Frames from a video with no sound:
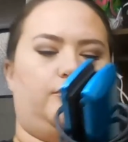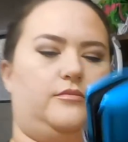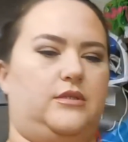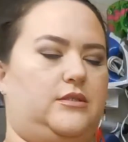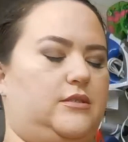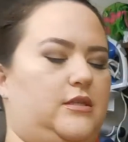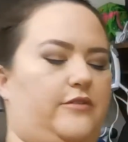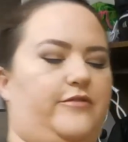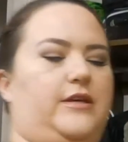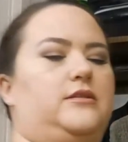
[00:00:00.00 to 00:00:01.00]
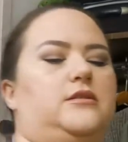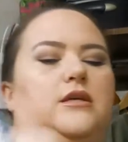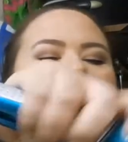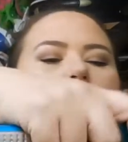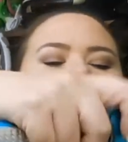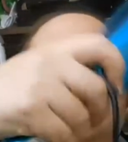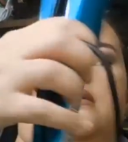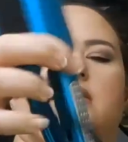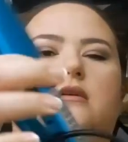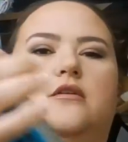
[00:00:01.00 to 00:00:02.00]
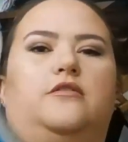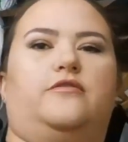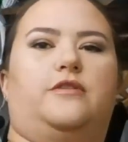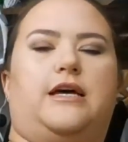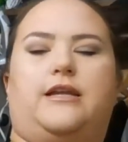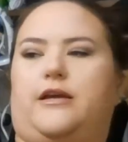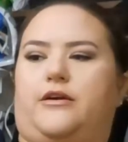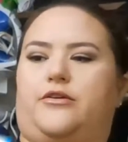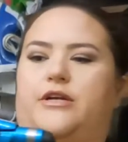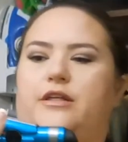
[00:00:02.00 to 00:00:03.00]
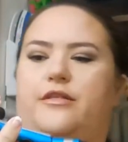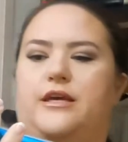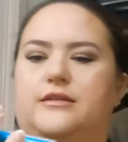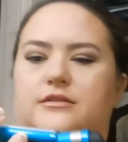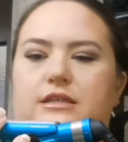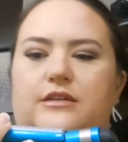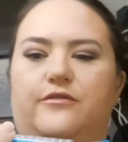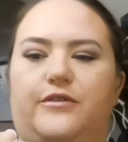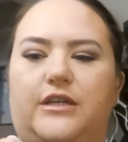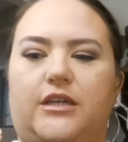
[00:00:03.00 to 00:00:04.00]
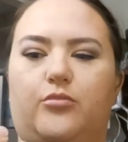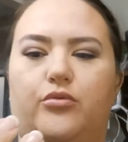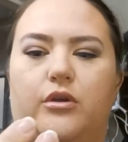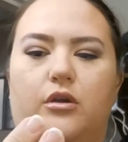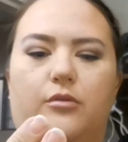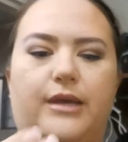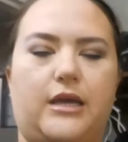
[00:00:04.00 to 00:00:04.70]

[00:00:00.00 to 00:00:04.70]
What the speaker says: isn't a fancy flat iron or anything. It's the Infinity Pro by